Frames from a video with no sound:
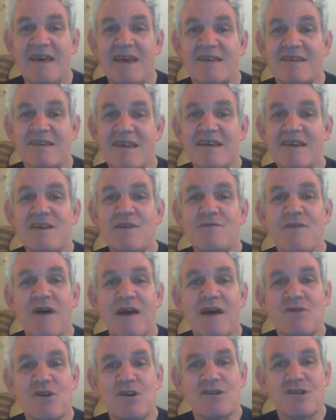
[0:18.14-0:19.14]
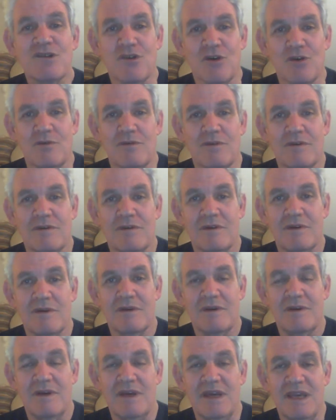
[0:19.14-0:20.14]
65 years ago,
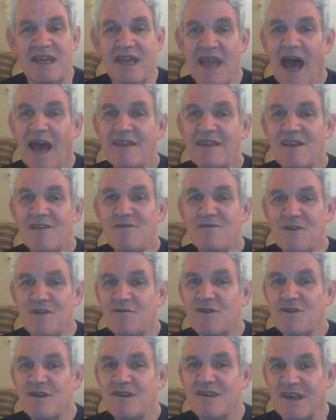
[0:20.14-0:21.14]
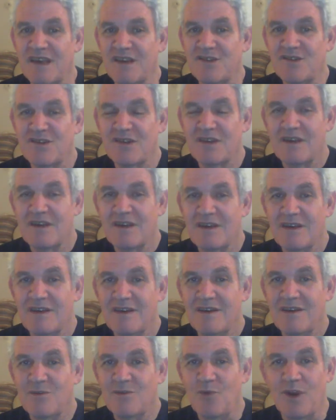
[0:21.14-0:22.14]
in 1956,
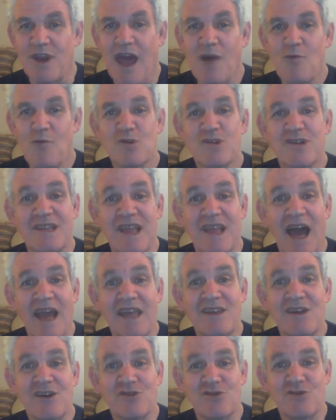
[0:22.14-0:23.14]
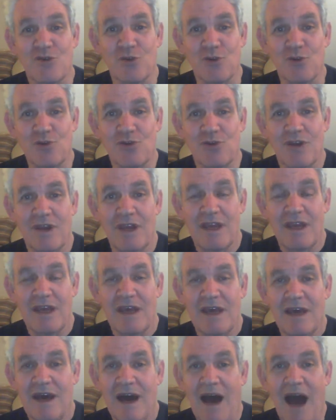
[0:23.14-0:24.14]
when I was 9 years old,
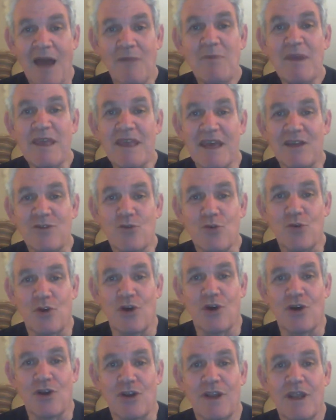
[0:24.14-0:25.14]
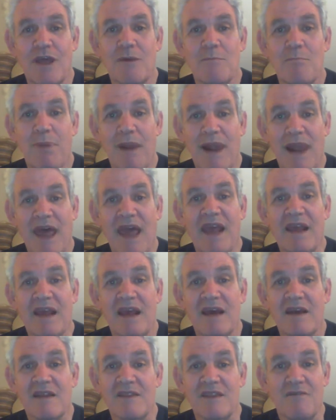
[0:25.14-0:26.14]
I began to learn
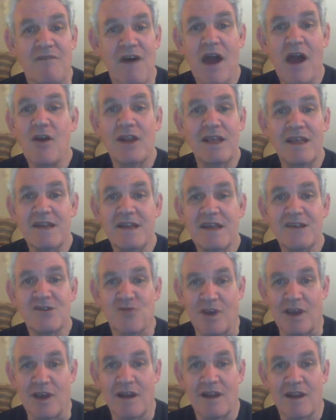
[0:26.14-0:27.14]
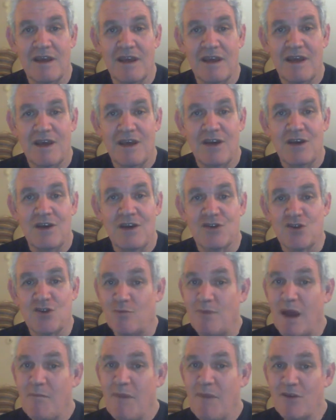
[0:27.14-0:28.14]
playing the violin in Israel. So
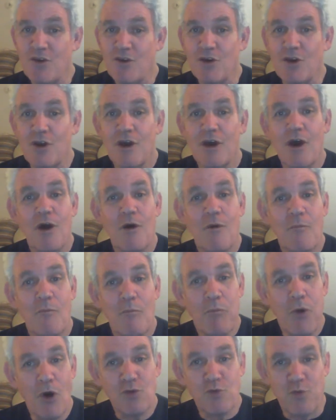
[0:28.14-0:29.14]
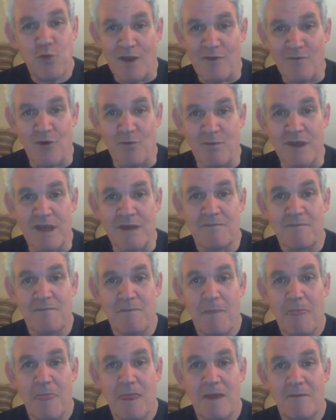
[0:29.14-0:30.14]
my mother bought one for me.
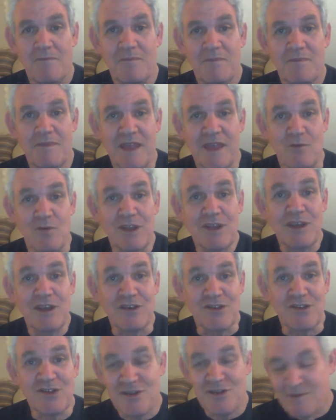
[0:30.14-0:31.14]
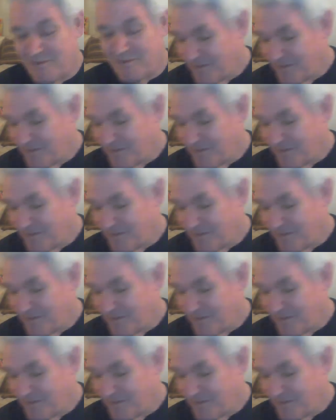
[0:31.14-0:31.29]
Here it is.